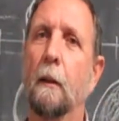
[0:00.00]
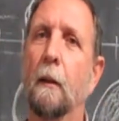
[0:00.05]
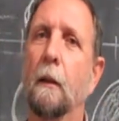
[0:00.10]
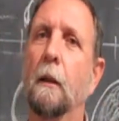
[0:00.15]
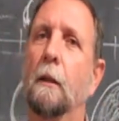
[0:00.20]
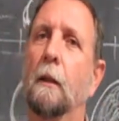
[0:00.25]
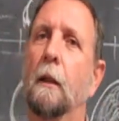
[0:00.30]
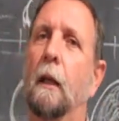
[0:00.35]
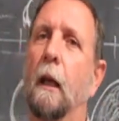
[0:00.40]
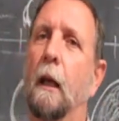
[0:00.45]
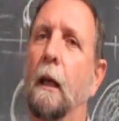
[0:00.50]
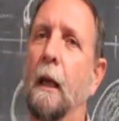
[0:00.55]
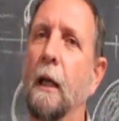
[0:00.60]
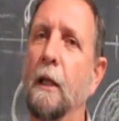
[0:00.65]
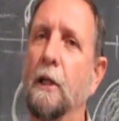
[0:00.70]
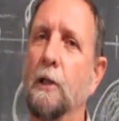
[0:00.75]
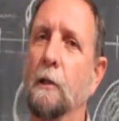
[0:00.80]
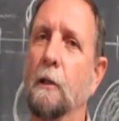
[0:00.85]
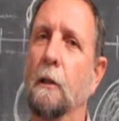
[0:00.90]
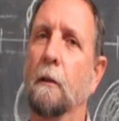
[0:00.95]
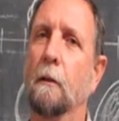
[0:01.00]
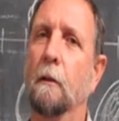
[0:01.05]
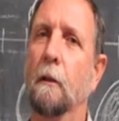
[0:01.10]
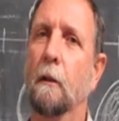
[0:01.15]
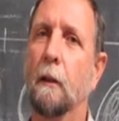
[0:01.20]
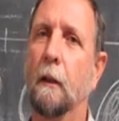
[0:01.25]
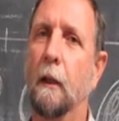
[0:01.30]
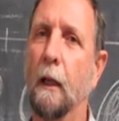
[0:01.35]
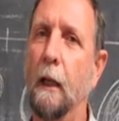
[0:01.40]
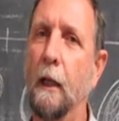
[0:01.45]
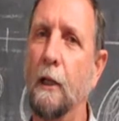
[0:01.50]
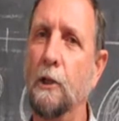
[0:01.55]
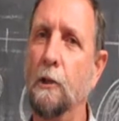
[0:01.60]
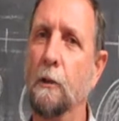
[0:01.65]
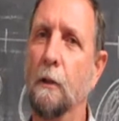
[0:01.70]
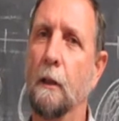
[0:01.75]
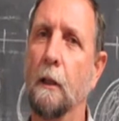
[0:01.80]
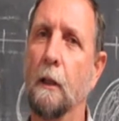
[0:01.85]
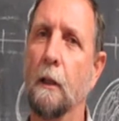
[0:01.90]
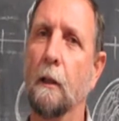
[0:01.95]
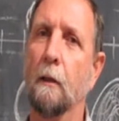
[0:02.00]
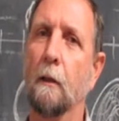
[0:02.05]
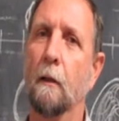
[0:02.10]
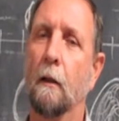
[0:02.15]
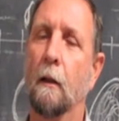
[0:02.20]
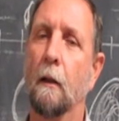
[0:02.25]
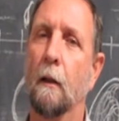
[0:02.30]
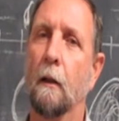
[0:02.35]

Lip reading: is gradually